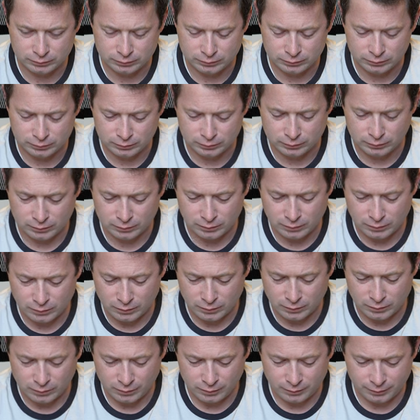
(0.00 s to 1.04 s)

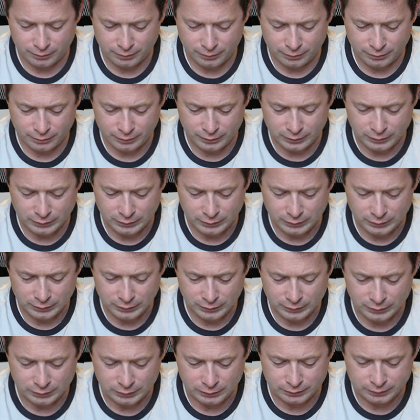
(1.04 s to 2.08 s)

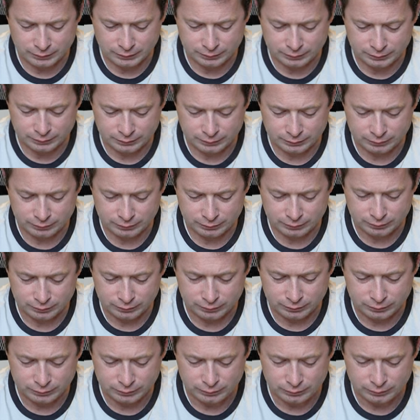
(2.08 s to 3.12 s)

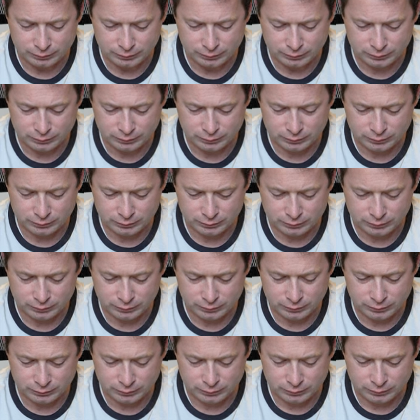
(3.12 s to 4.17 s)

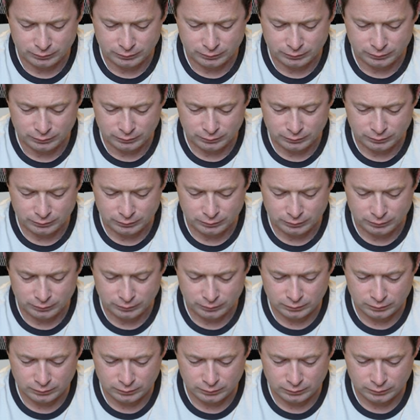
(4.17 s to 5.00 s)
(silence)